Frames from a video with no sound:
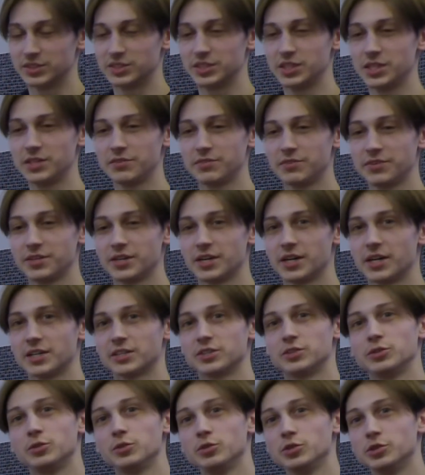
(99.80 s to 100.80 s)
TV
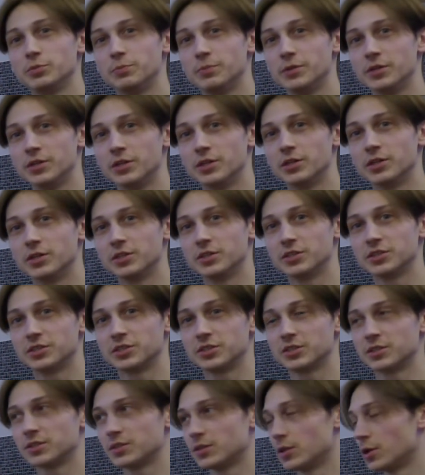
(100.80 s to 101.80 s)
has two
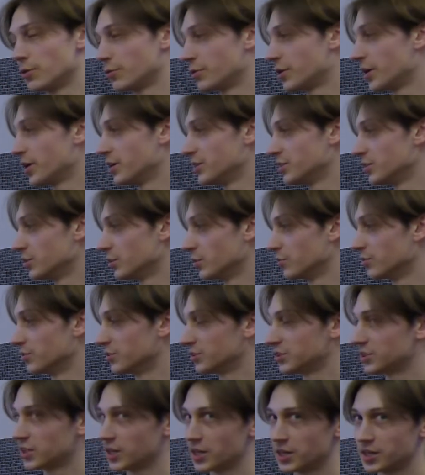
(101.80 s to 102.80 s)
speakers located on the
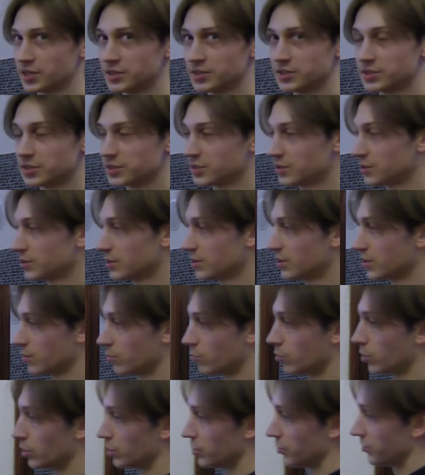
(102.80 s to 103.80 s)
sides,
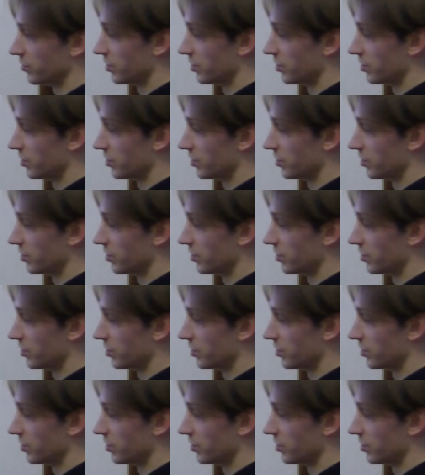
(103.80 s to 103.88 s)
one on